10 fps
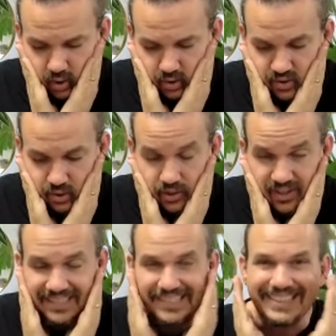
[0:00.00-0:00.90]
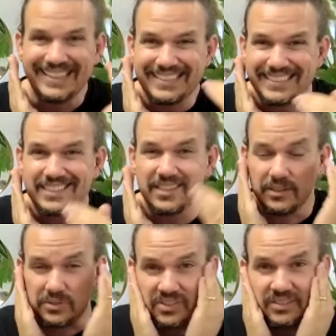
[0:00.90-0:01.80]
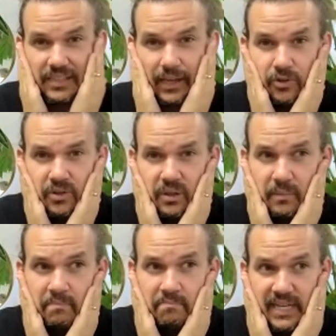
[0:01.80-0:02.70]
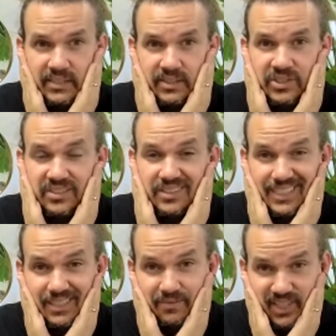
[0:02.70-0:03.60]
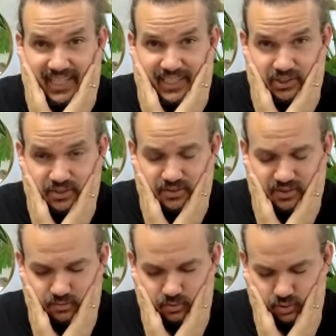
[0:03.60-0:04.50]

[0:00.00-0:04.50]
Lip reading: It's learning to listen to those subtle messages and invitations.